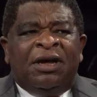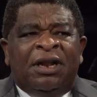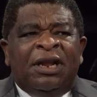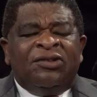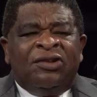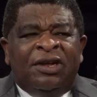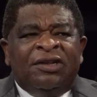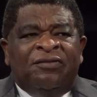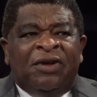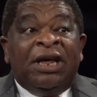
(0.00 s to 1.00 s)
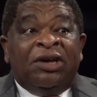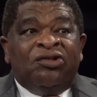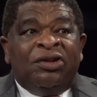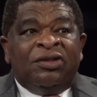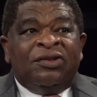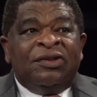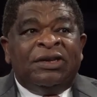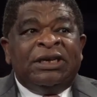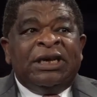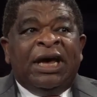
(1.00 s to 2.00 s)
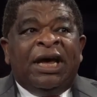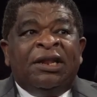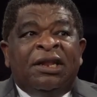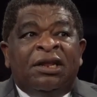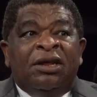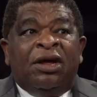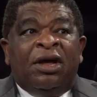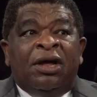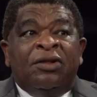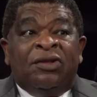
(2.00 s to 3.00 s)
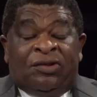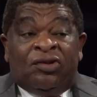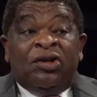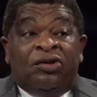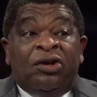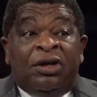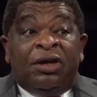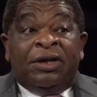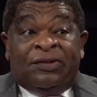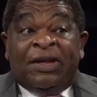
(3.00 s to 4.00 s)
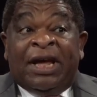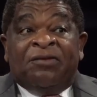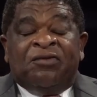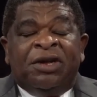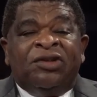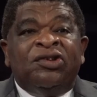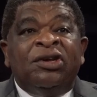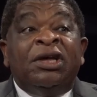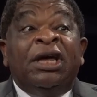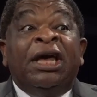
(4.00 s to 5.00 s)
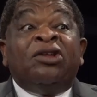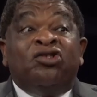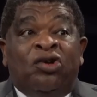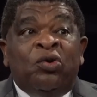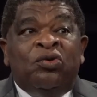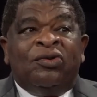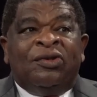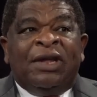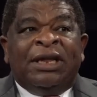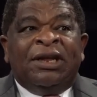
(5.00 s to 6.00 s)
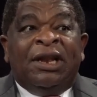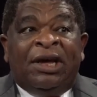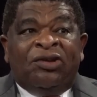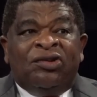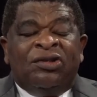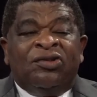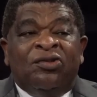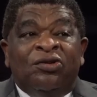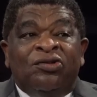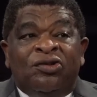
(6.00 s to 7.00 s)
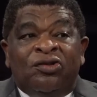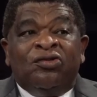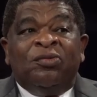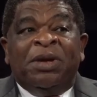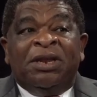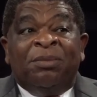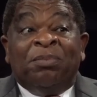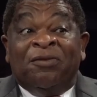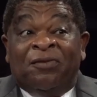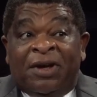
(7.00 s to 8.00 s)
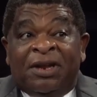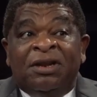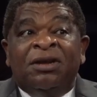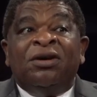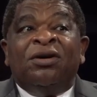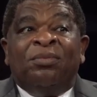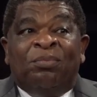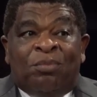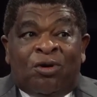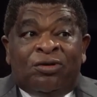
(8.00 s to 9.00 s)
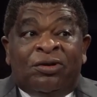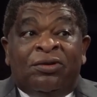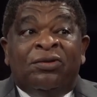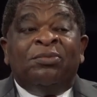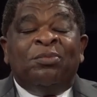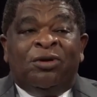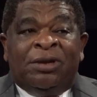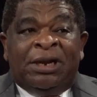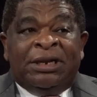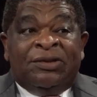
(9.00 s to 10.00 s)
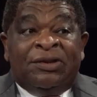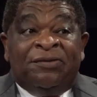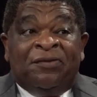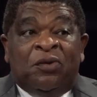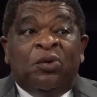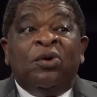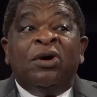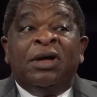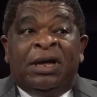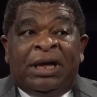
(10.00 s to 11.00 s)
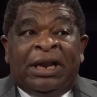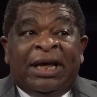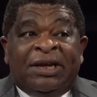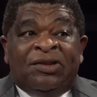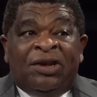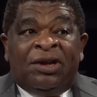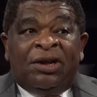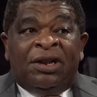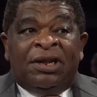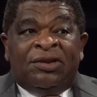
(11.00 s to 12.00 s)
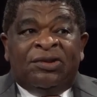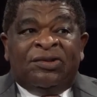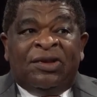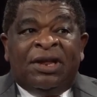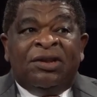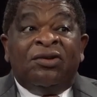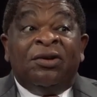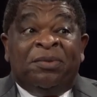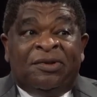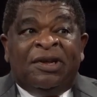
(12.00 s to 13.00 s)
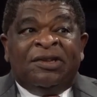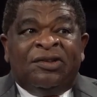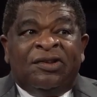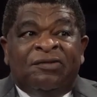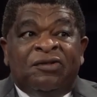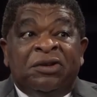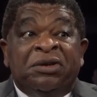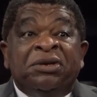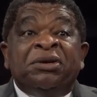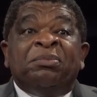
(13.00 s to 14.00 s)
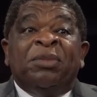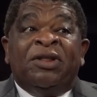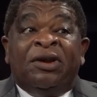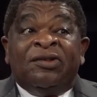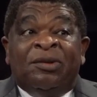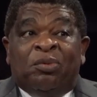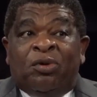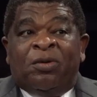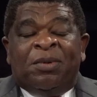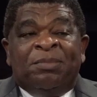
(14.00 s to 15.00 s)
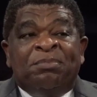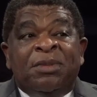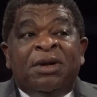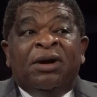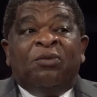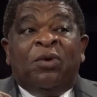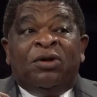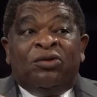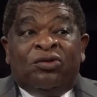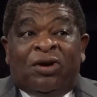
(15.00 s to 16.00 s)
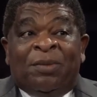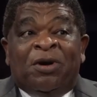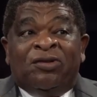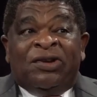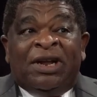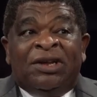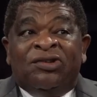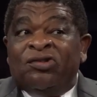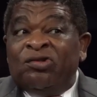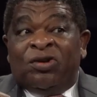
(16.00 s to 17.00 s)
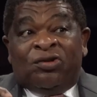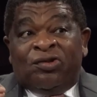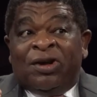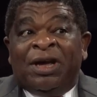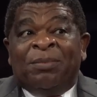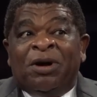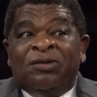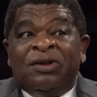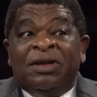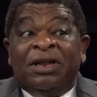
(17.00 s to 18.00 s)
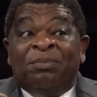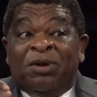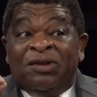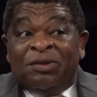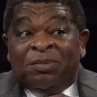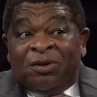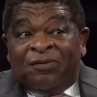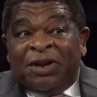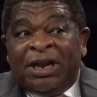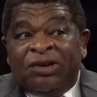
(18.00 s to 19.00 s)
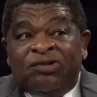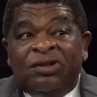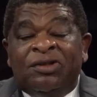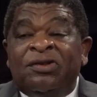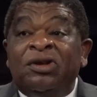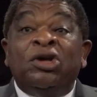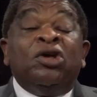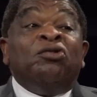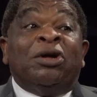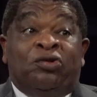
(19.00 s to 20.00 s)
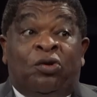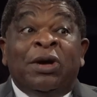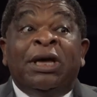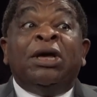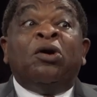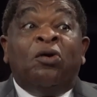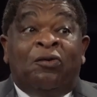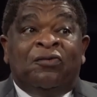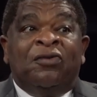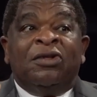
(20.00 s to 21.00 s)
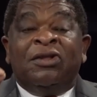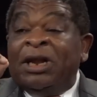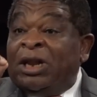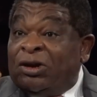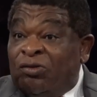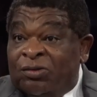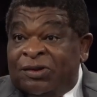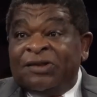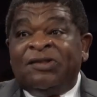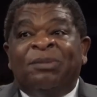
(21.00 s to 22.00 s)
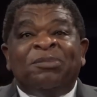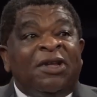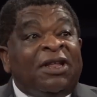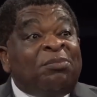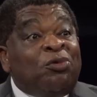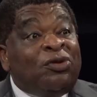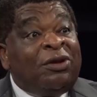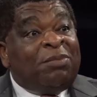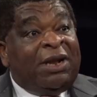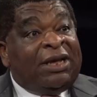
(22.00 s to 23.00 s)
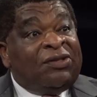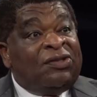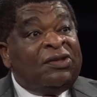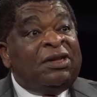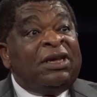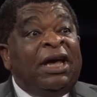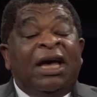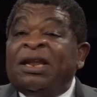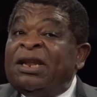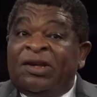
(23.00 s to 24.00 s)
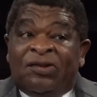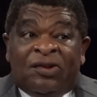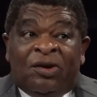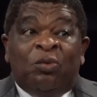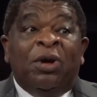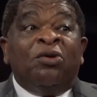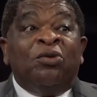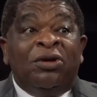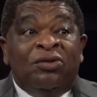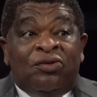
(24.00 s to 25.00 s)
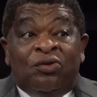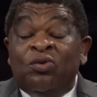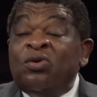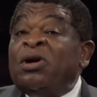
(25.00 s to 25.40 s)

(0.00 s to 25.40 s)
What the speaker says: legislative elections, and this is the average. It shows that elections continue to be the preferred modality for electing leaders and representatives. But there is a problem. When you talk about challenges, you are not talking about the principle of elections. You are talking of the electoral systems that are put in place. And next year, we are going to,